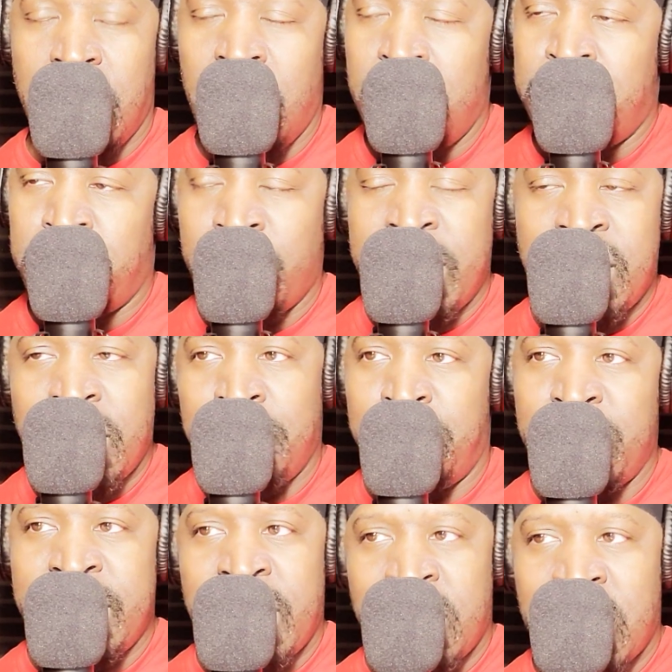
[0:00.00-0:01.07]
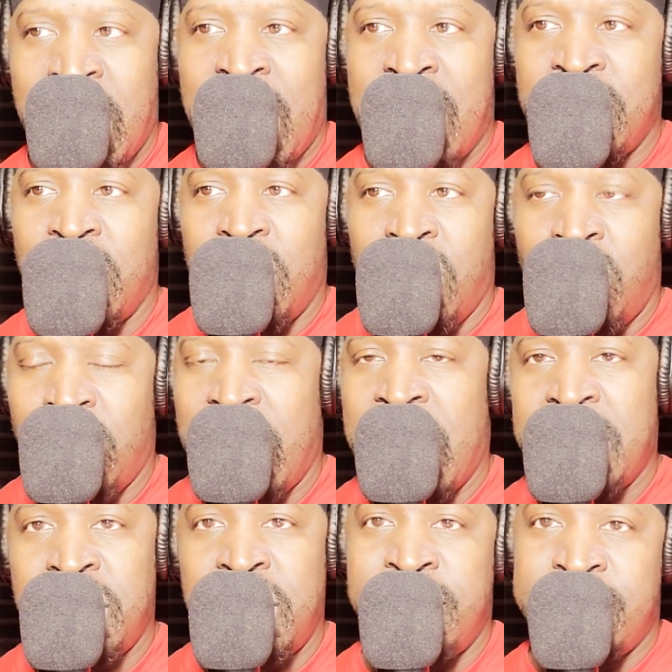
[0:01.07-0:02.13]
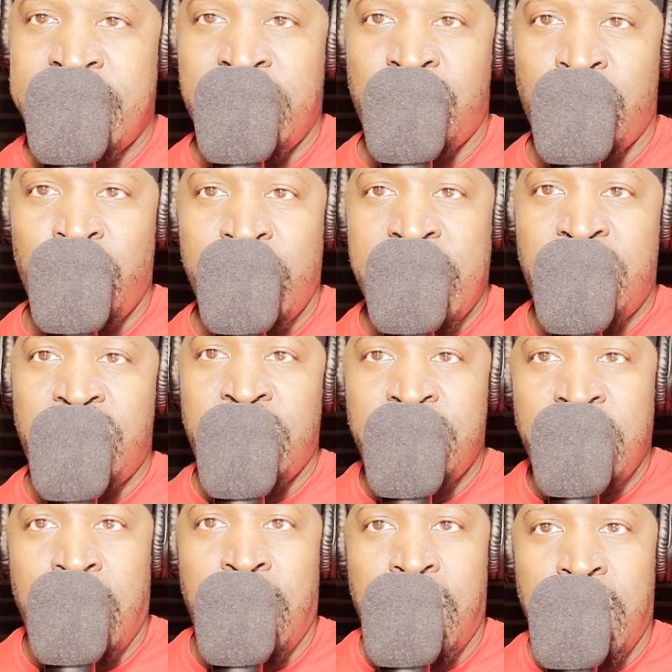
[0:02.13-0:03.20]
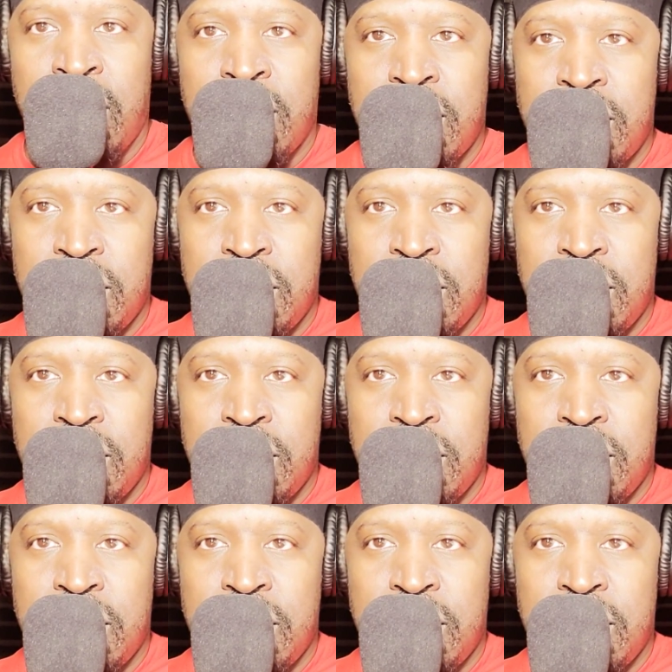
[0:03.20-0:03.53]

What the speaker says: Upbringing play a lot on how these situations are.